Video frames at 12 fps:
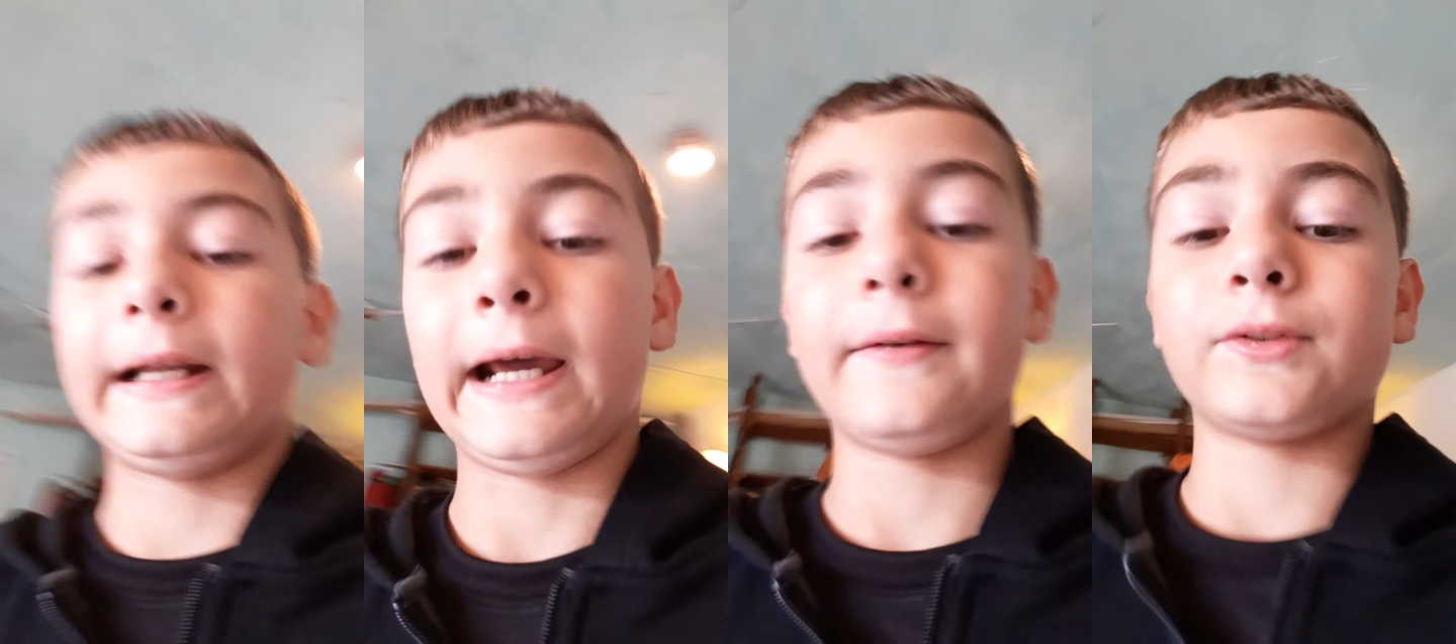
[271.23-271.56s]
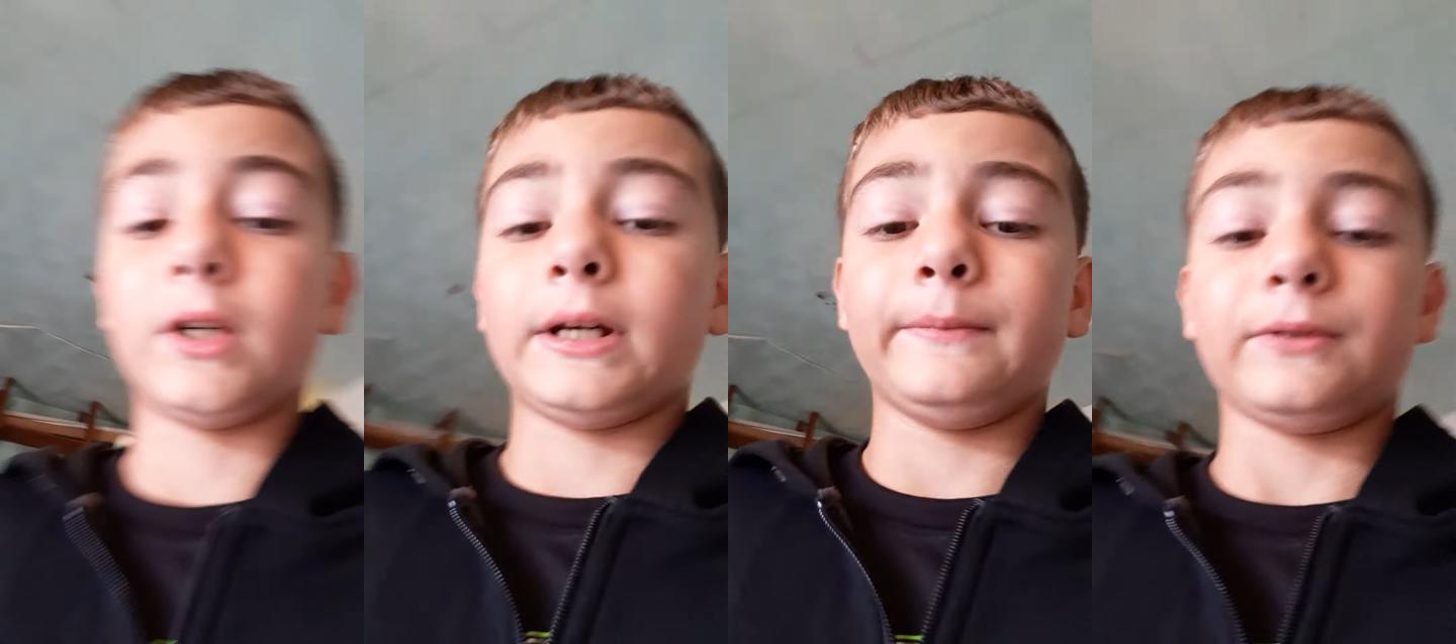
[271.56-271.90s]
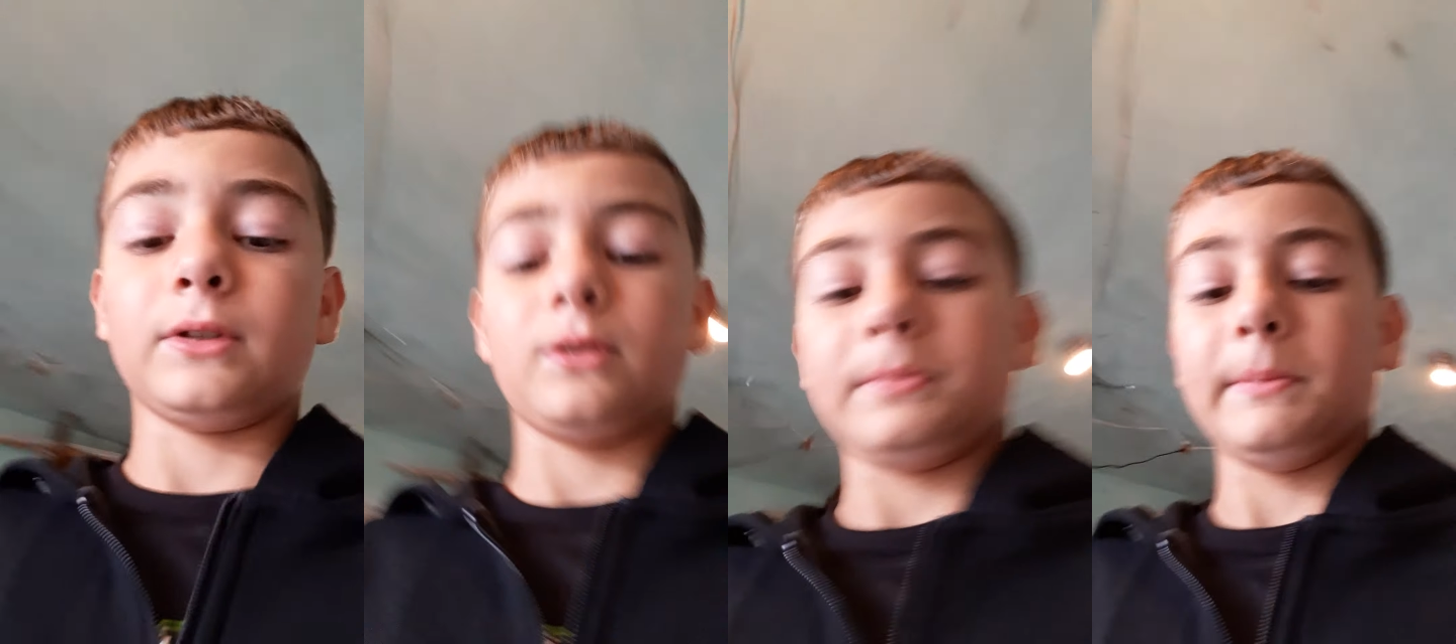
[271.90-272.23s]
halftime for
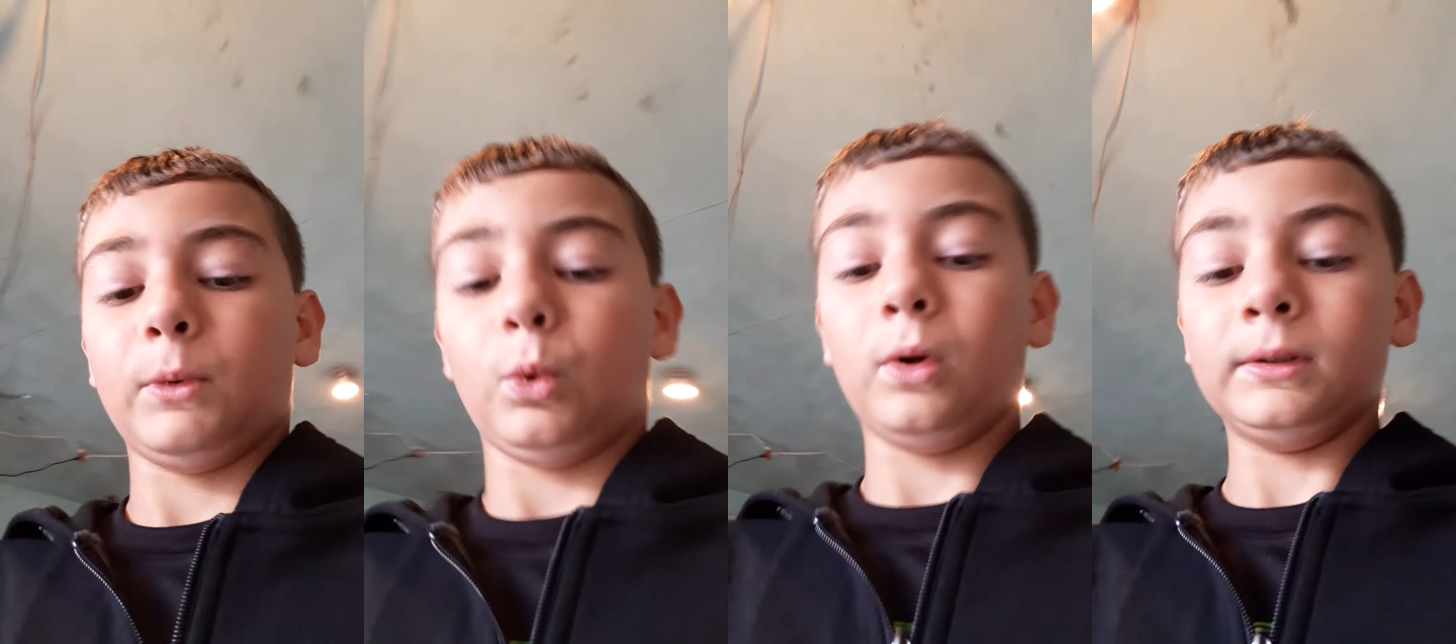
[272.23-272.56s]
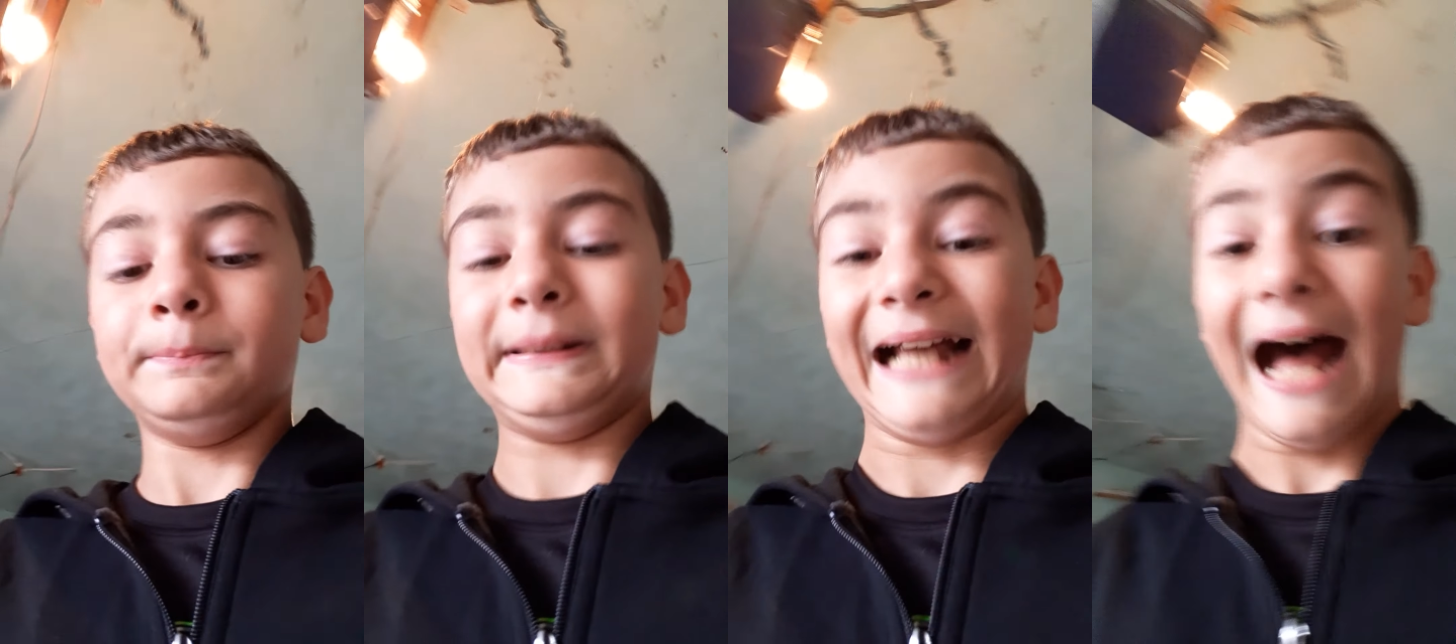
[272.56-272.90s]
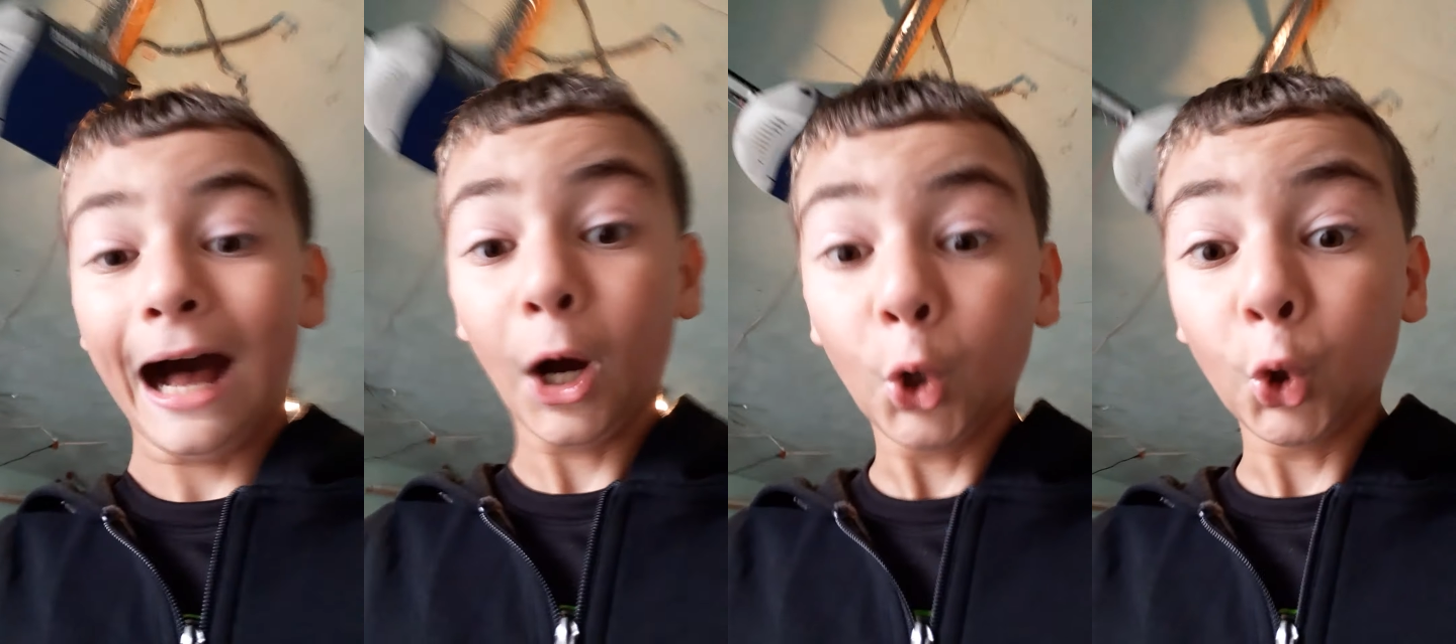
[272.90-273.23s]
the Super Bowl. Peace
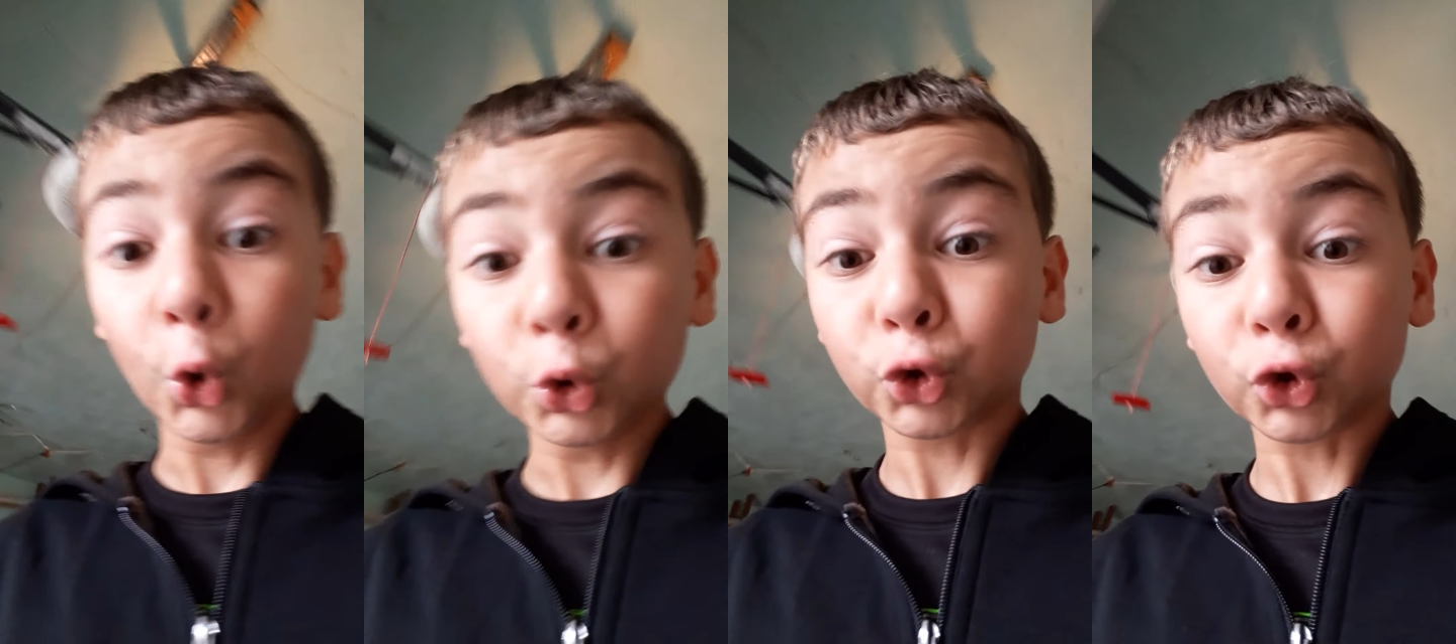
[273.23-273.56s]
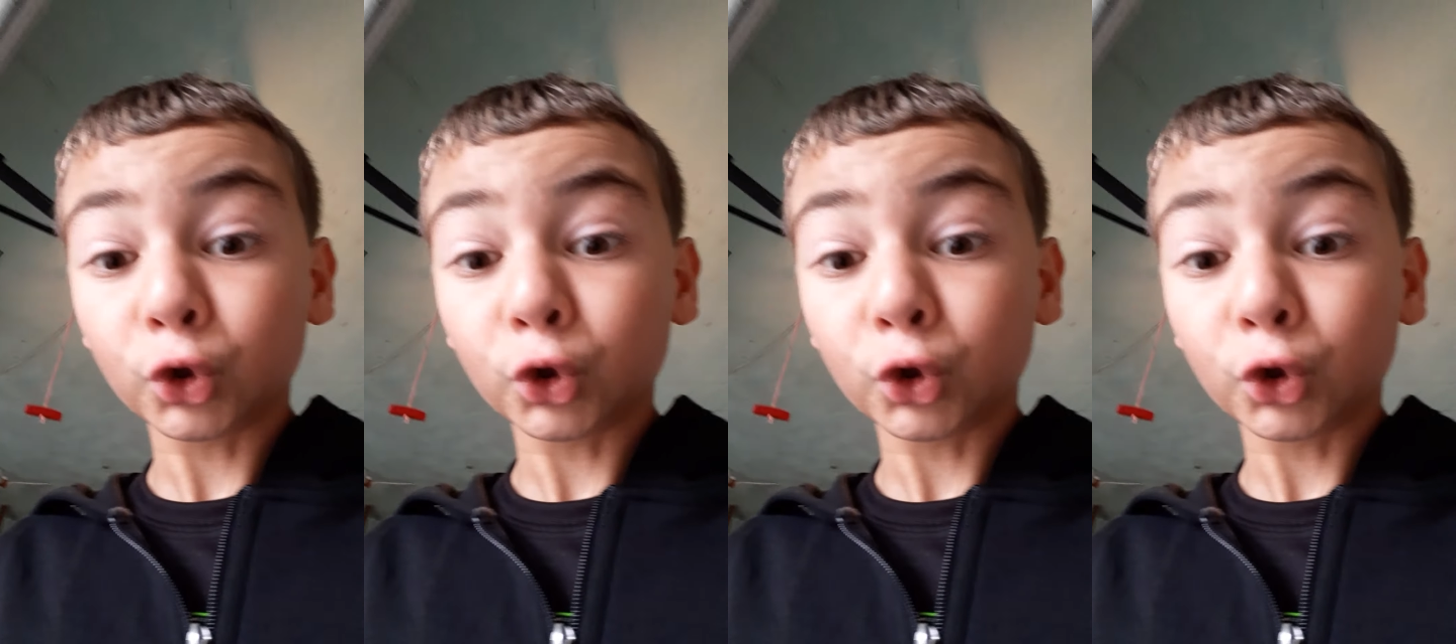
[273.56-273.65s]
out!